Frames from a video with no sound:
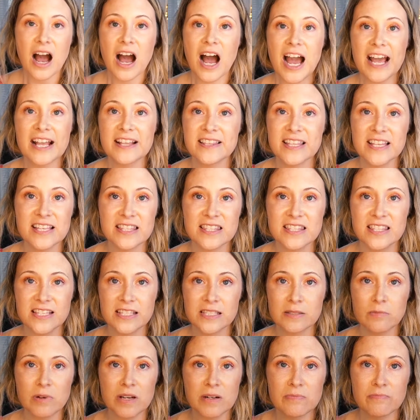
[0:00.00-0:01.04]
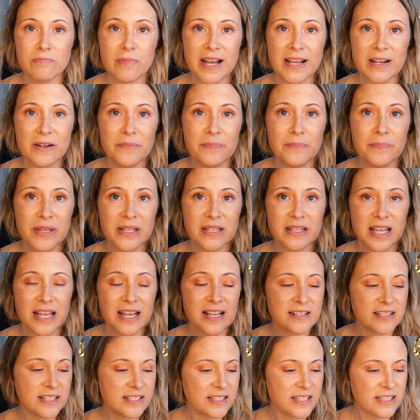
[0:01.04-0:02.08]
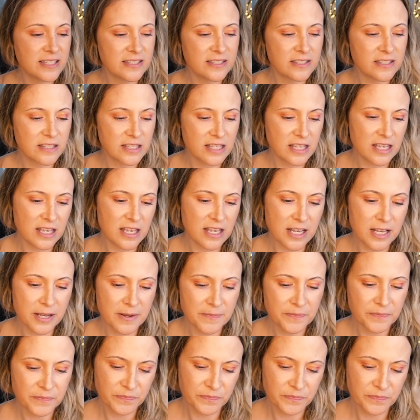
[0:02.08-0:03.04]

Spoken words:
I think this one might have been like, this is the